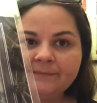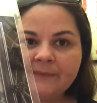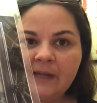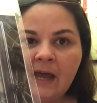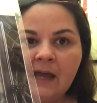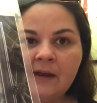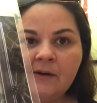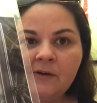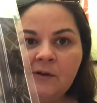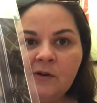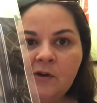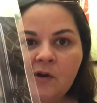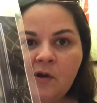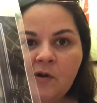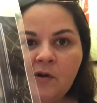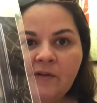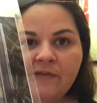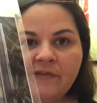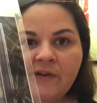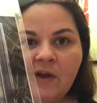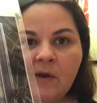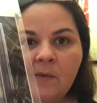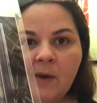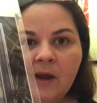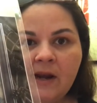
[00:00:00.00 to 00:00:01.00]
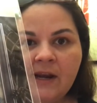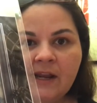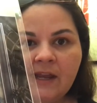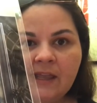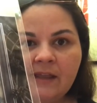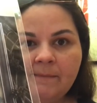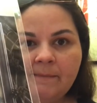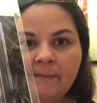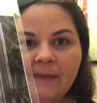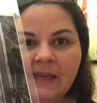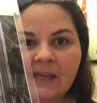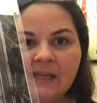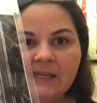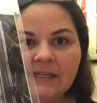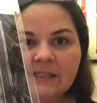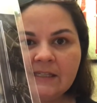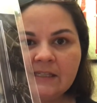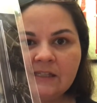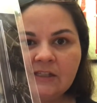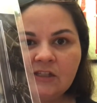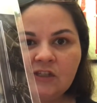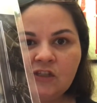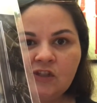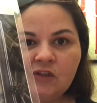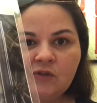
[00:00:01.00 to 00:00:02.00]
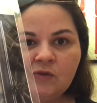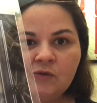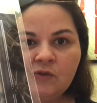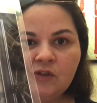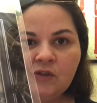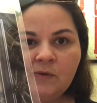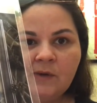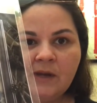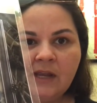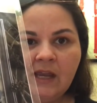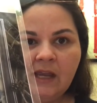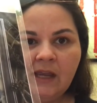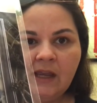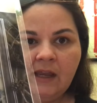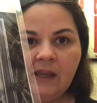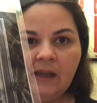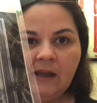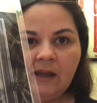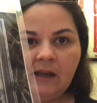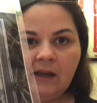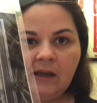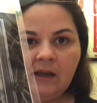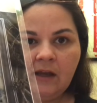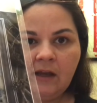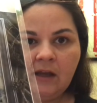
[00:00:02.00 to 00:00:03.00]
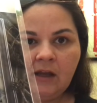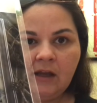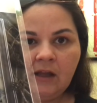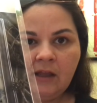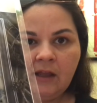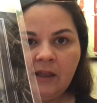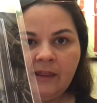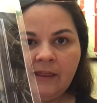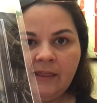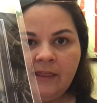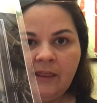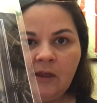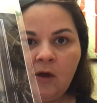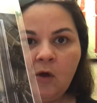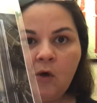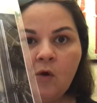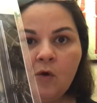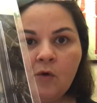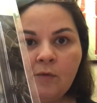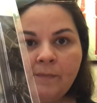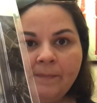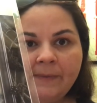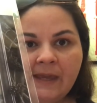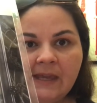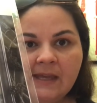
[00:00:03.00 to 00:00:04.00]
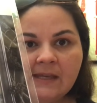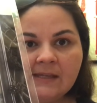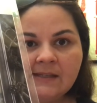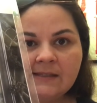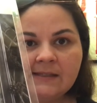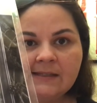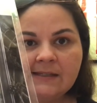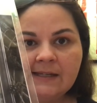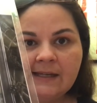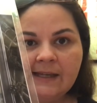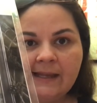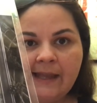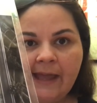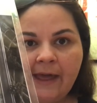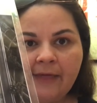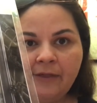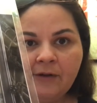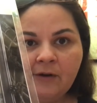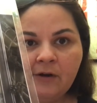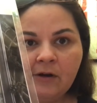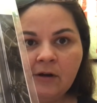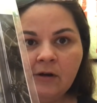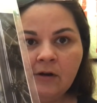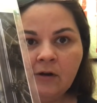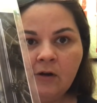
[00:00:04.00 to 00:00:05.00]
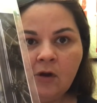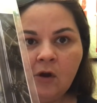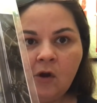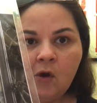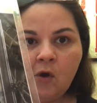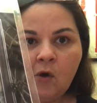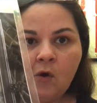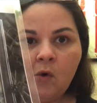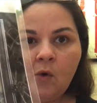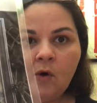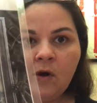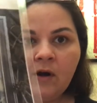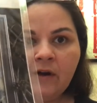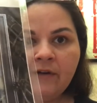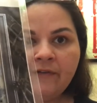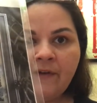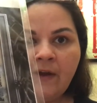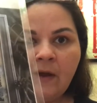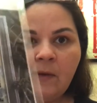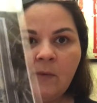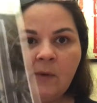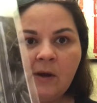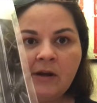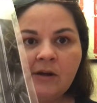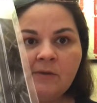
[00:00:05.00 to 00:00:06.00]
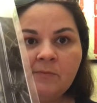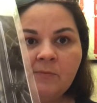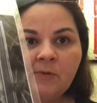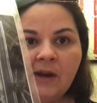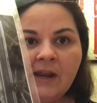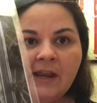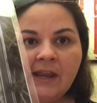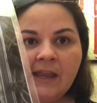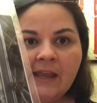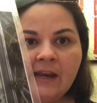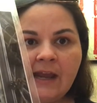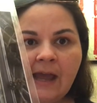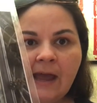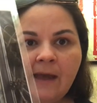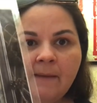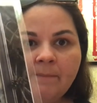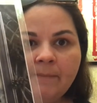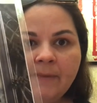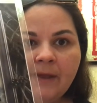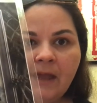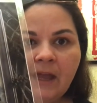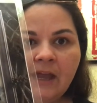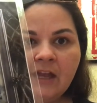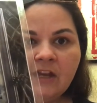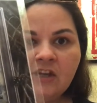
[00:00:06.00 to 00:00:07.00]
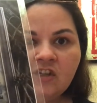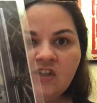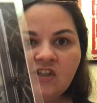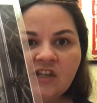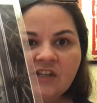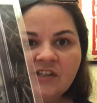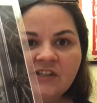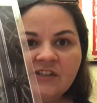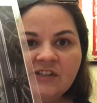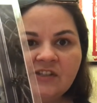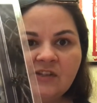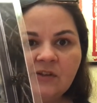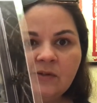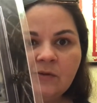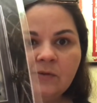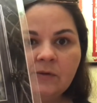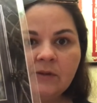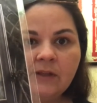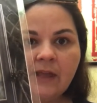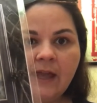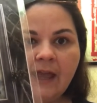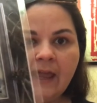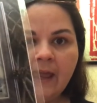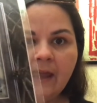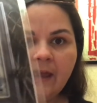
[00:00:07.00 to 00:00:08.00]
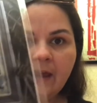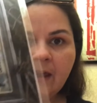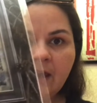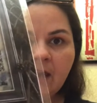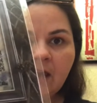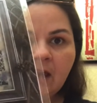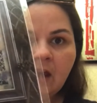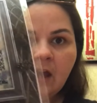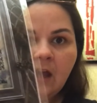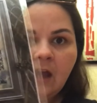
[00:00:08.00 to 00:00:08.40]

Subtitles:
I don't know if I want to commit to doing the whole piece together or if I want to break it up and just do, like,